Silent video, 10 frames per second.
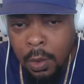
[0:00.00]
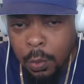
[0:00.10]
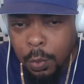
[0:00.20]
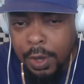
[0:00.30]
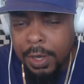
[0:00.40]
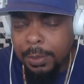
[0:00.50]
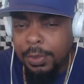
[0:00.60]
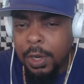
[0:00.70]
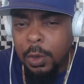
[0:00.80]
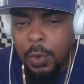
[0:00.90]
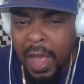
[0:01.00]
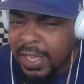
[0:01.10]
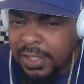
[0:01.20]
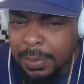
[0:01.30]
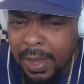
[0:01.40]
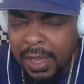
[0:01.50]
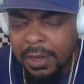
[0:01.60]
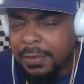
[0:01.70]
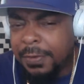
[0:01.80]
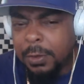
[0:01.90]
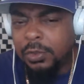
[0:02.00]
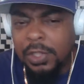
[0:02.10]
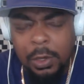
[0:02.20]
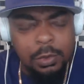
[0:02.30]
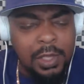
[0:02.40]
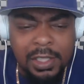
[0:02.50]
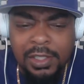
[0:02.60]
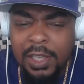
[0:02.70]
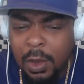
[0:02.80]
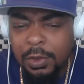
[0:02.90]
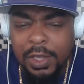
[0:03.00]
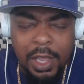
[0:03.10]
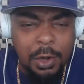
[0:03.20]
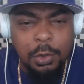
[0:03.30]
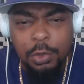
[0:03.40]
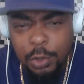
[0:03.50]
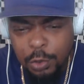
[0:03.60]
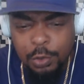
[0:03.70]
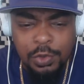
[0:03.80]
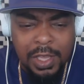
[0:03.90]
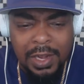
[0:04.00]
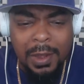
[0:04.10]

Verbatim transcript: What up, though, Heist Man? Da Foe talk that talk ghetto news and